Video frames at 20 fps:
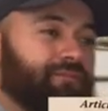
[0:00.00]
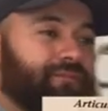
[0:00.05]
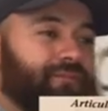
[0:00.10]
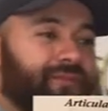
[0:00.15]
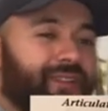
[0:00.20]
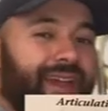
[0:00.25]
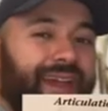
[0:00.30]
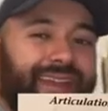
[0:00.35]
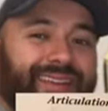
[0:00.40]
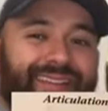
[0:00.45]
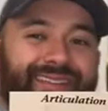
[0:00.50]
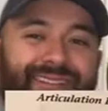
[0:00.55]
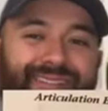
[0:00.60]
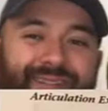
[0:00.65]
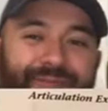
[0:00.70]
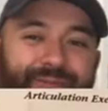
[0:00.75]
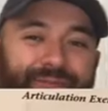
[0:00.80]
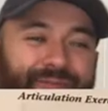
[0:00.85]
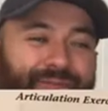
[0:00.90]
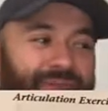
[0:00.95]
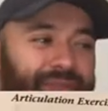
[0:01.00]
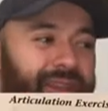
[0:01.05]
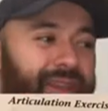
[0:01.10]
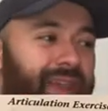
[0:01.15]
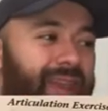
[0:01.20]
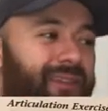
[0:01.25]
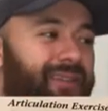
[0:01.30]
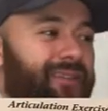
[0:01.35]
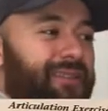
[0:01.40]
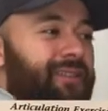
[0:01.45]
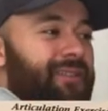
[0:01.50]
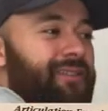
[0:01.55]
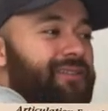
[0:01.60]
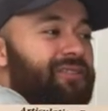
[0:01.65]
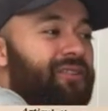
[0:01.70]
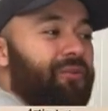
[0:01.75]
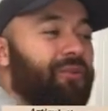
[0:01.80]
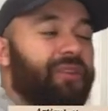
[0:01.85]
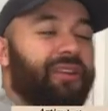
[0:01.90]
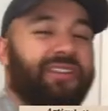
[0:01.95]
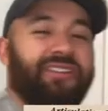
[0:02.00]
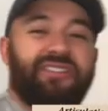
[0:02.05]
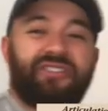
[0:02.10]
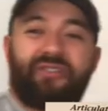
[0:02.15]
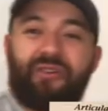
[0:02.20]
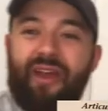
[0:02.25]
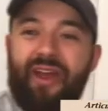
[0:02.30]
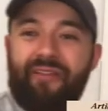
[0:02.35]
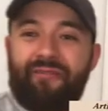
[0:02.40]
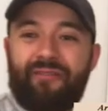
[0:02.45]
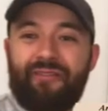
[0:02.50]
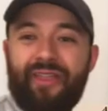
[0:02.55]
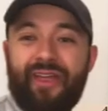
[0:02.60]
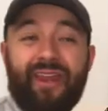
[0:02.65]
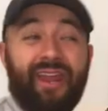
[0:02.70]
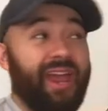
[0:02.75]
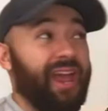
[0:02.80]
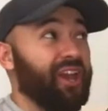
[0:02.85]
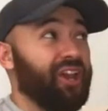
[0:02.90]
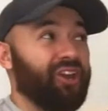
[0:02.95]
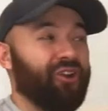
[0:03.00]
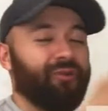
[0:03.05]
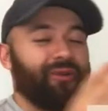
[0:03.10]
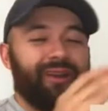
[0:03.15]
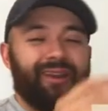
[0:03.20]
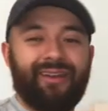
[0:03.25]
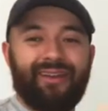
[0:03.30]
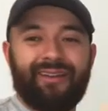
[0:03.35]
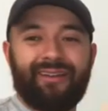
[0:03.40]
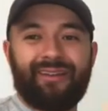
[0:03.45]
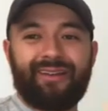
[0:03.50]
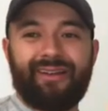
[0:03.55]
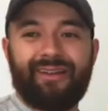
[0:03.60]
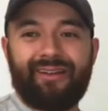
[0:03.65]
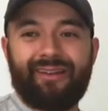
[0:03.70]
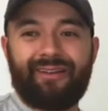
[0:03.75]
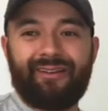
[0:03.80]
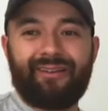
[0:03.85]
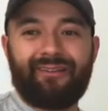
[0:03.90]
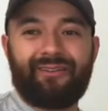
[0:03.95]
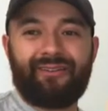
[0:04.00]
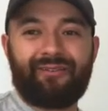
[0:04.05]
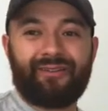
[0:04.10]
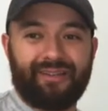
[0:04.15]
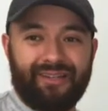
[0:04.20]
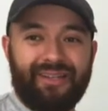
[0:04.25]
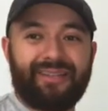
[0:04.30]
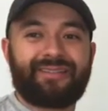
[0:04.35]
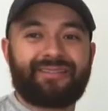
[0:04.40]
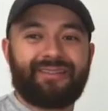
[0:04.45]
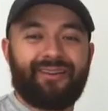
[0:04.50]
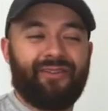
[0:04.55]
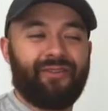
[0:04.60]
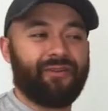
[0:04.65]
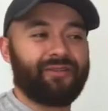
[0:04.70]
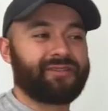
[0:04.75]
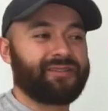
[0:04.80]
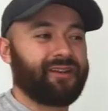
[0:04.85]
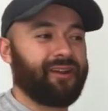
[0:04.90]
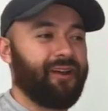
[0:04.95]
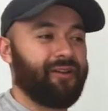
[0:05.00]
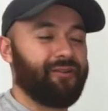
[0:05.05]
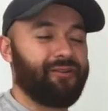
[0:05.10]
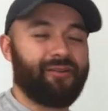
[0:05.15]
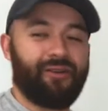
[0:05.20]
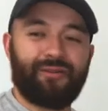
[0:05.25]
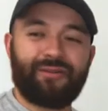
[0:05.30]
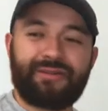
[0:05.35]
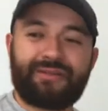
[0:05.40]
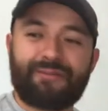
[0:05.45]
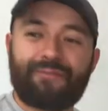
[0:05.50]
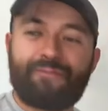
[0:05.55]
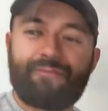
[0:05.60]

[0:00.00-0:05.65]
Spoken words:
nice. Okay, so really strive for that echoey release on those staccato notes.